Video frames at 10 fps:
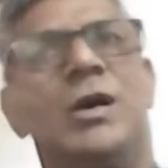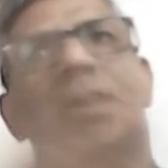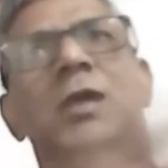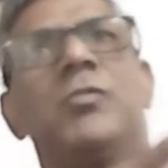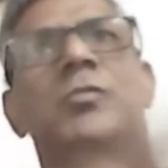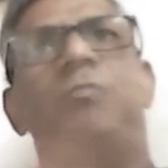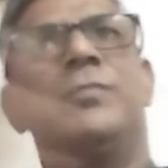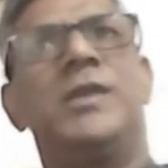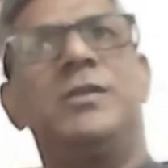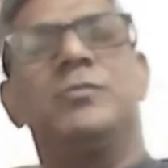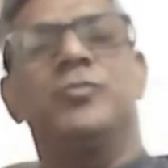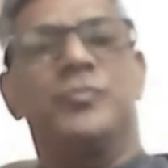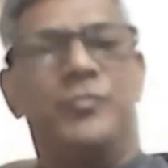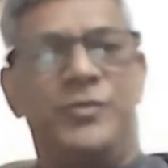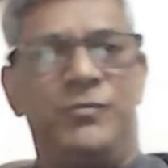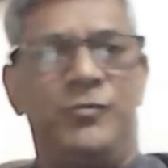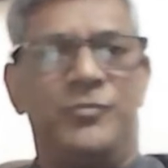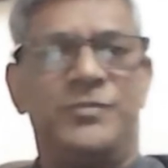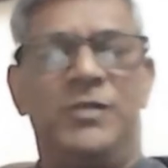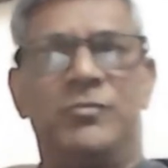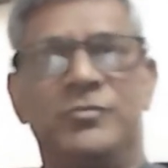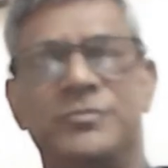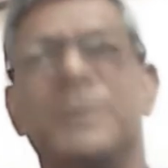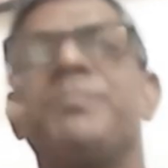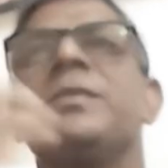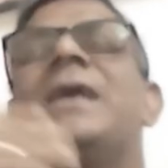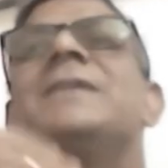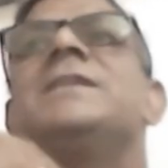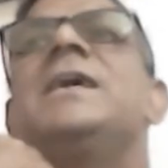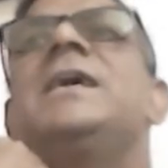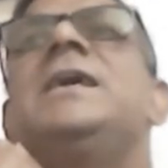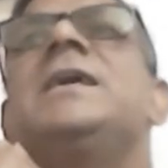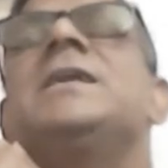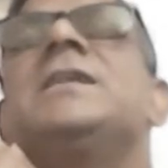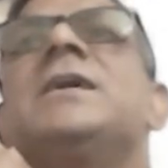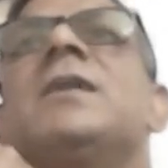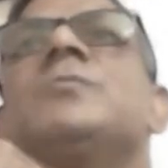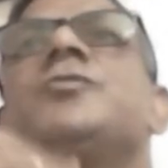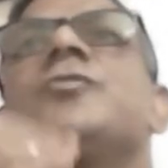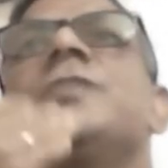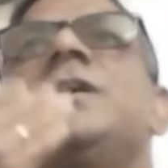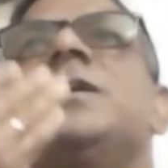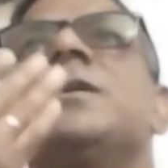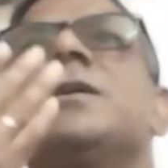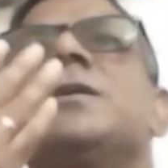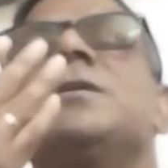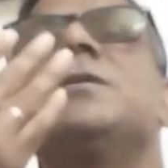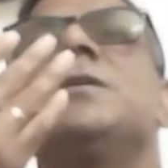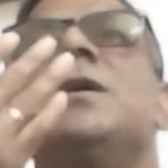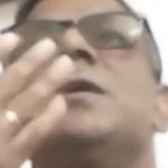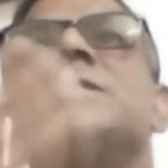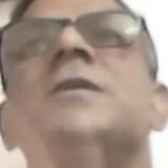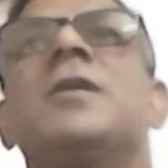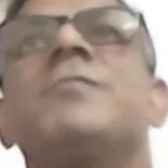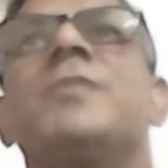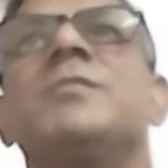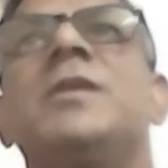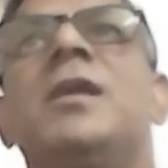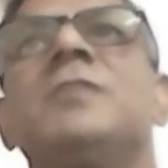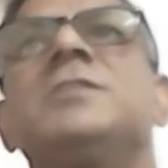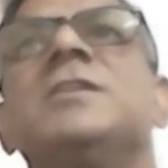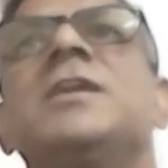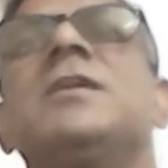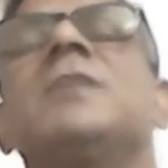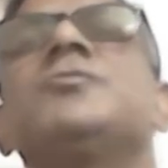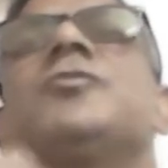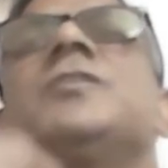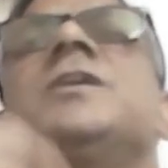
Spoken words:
out of any of those 44 sounds, they come through the they come from the lungs and then come through